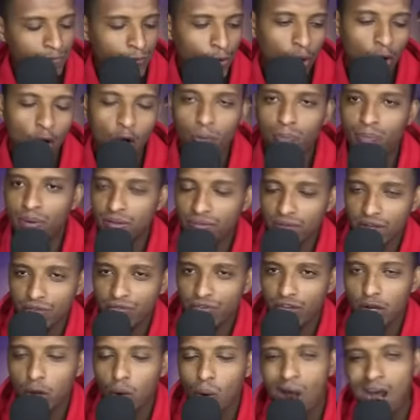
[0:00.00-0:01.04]
on our previous
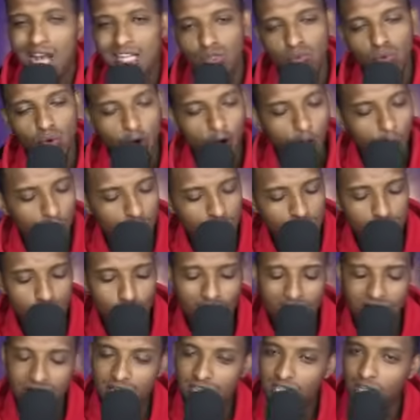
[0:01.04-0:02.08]
video, as we always do
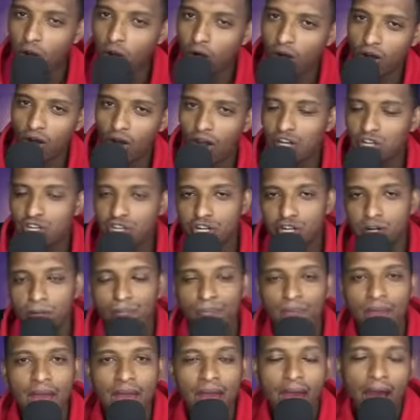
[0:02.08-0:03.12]
as it is our culture,
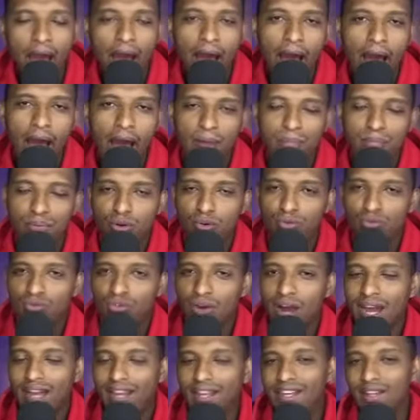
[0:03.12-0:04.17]
I have
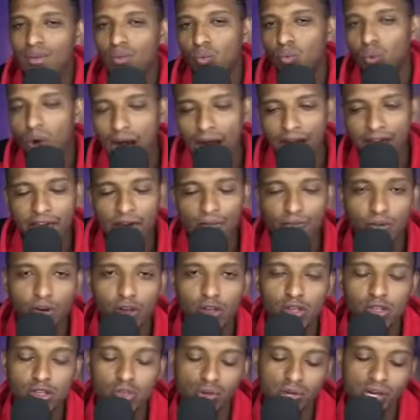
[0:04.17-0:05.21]
provided one game for
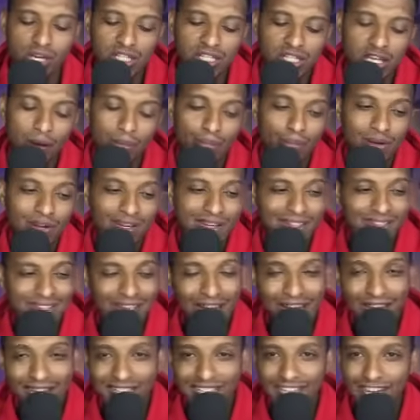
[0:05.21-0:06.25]
you so you guys can predict
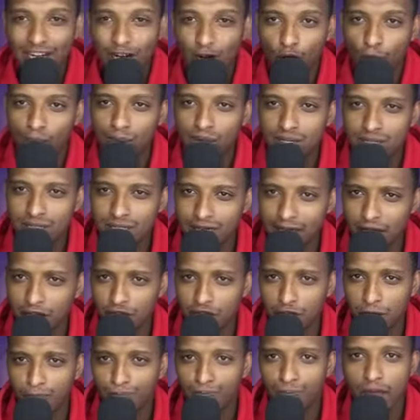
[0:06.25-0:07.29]
in the comment
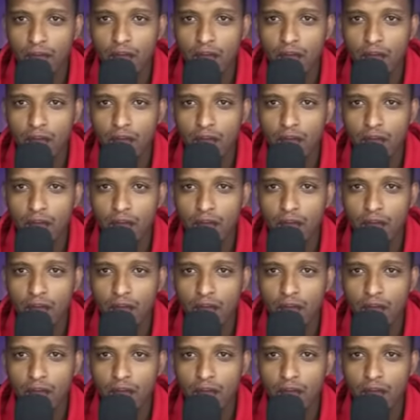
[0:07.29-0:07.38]
section.